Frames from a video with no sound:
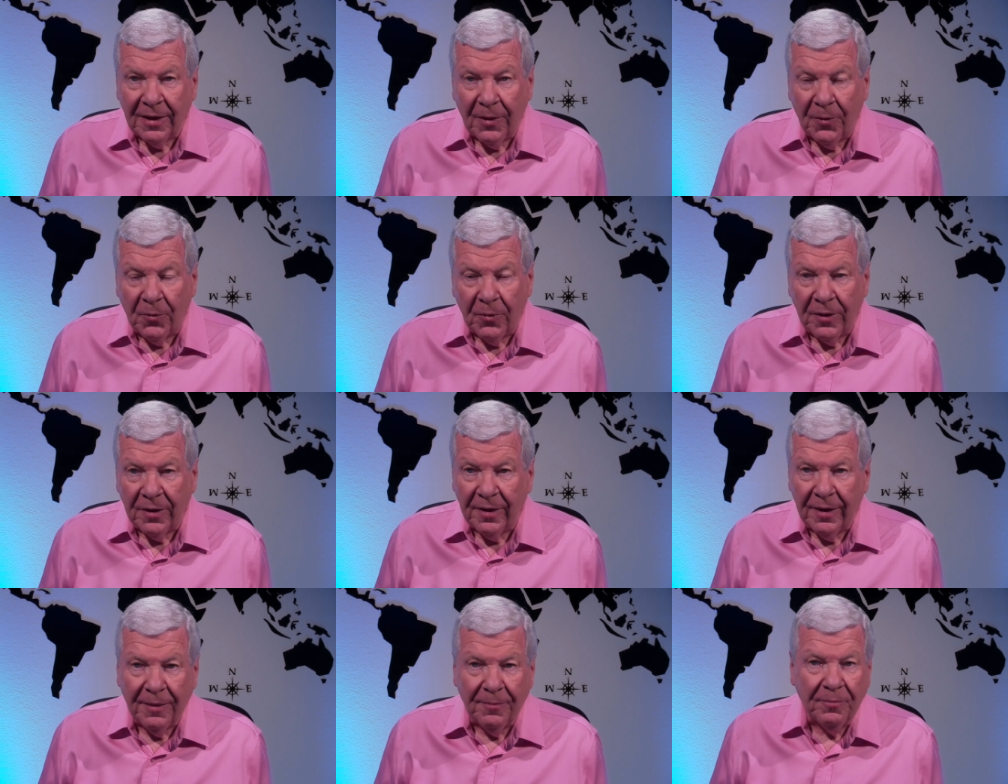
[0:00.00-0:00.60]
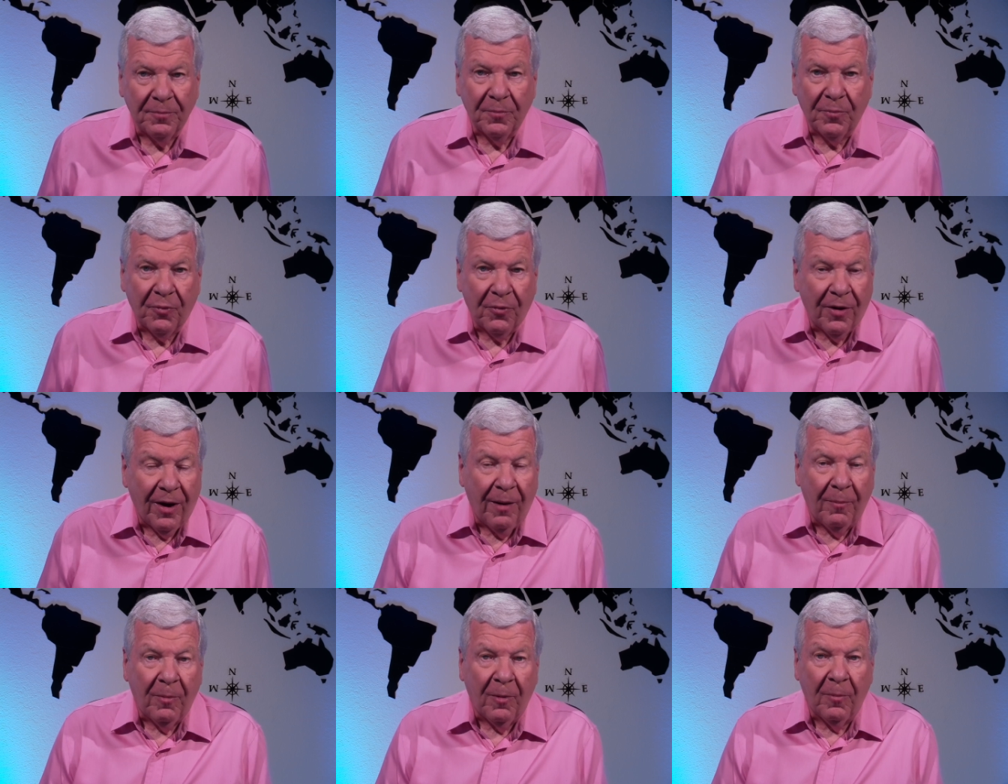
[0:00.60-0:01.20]
within
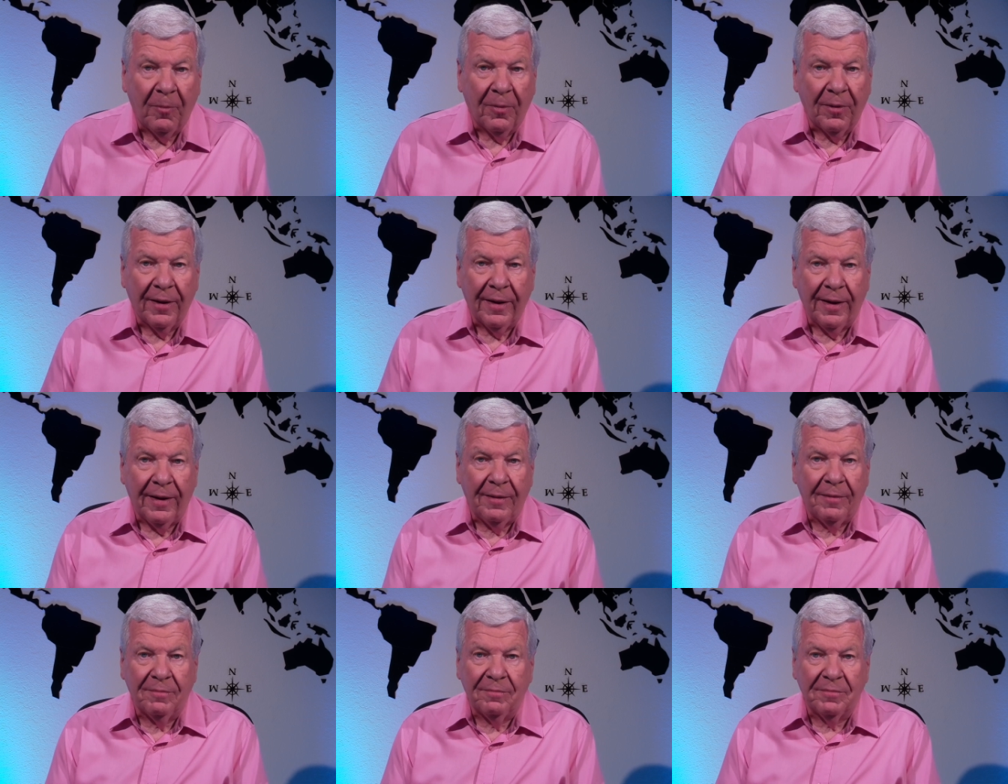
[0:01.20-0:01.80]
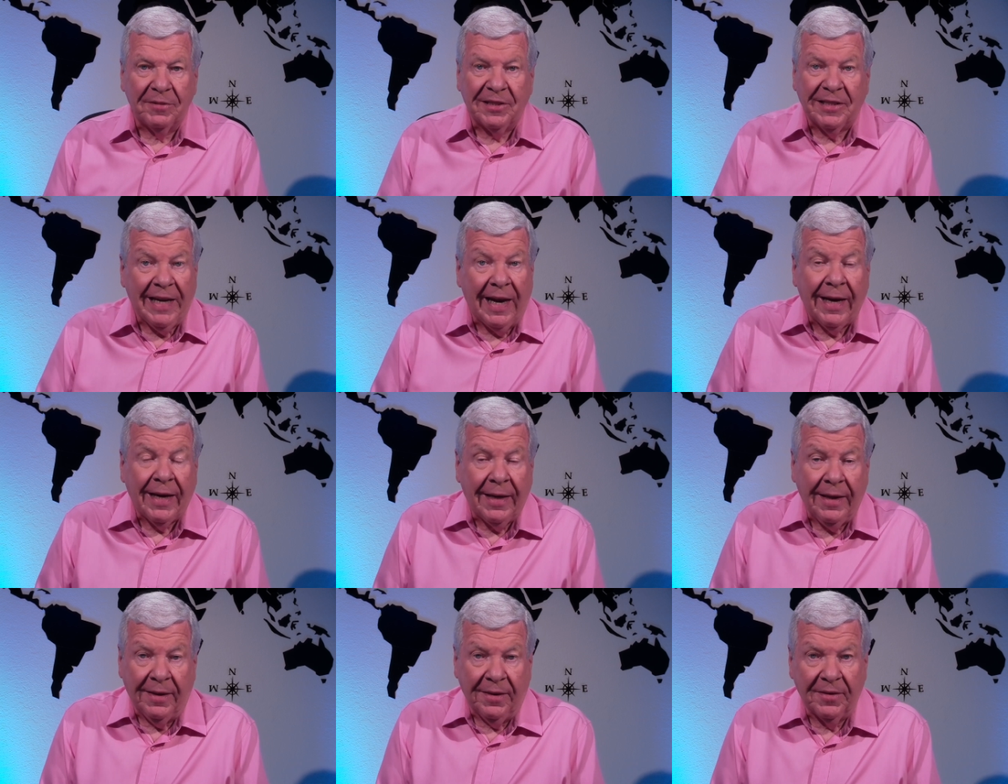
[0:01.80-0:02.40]
probably
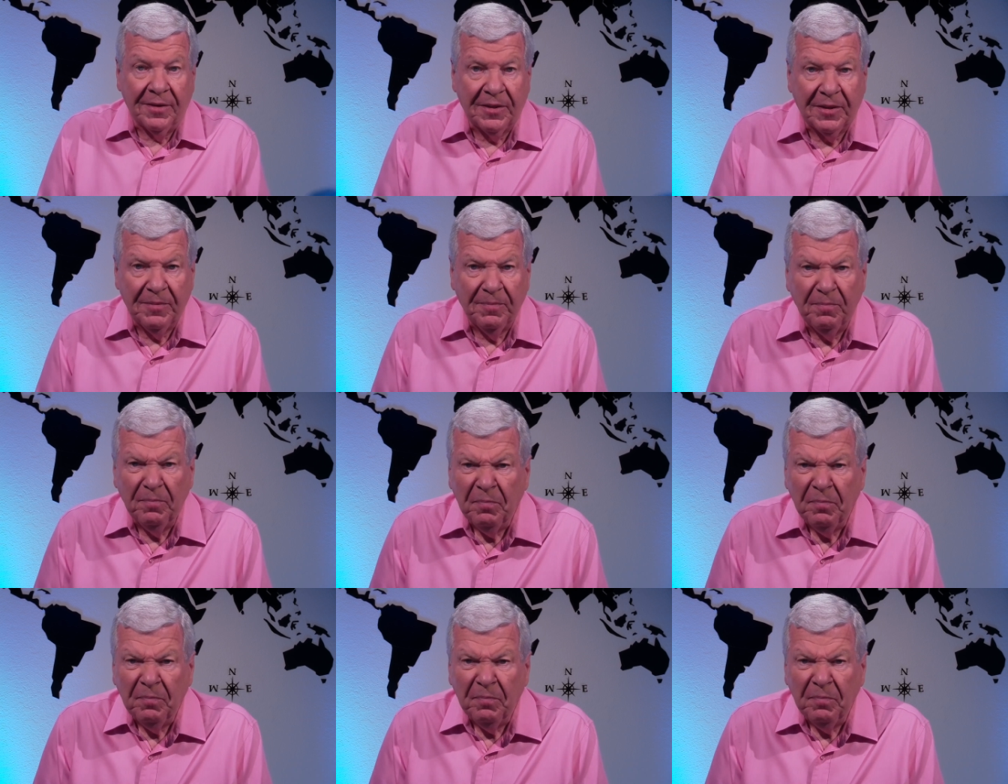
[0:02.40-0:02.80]
seconds,